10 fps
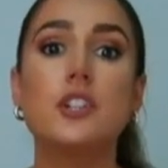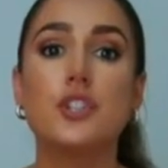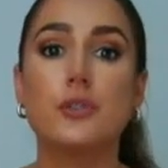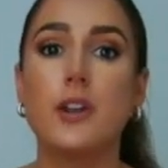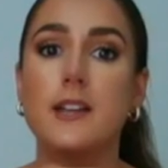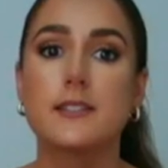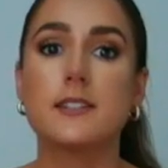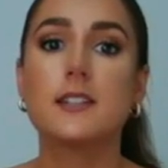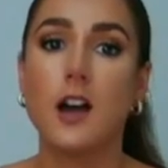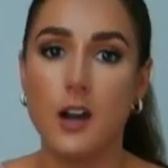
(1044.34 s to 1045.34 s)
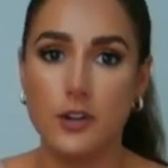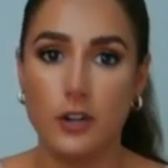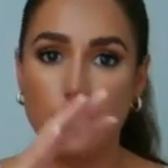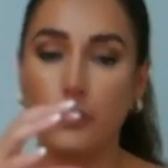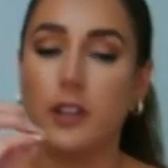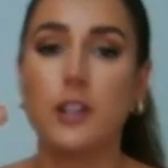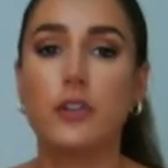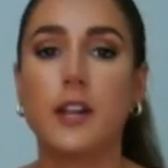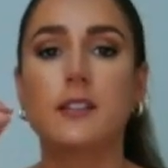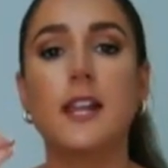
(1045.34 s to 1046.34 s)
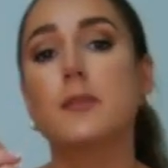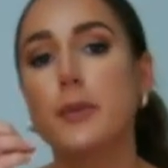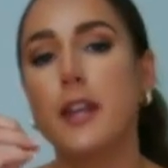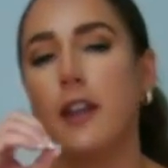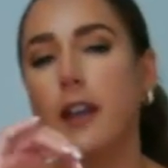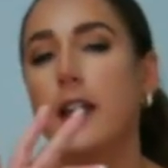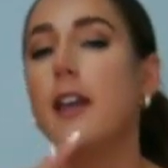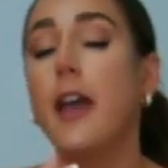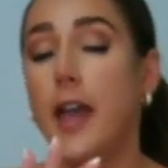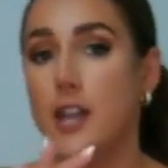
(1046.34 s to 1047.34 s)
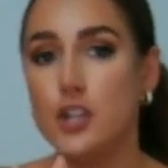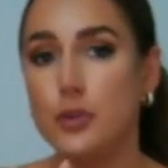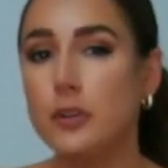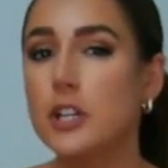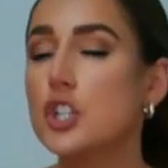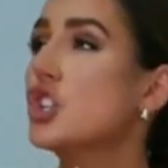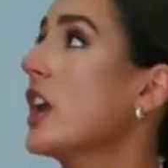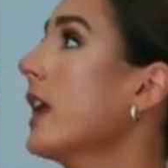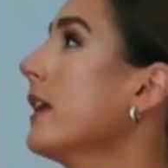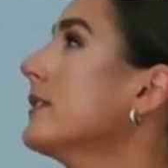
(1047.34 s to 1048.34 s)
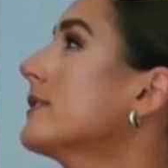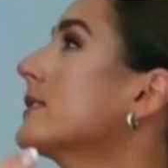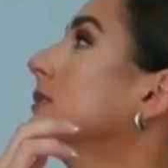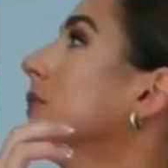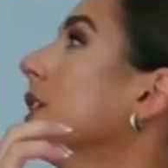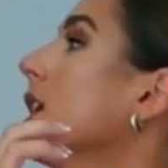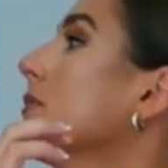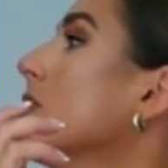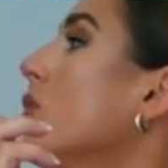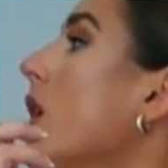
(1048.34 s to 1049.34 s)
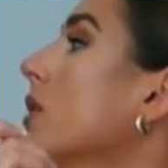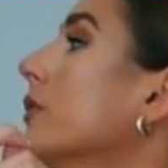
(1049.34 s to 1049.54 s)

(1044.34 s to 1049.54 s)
in June has a ton of really great light pink and nudish shades. I'm looking at my wall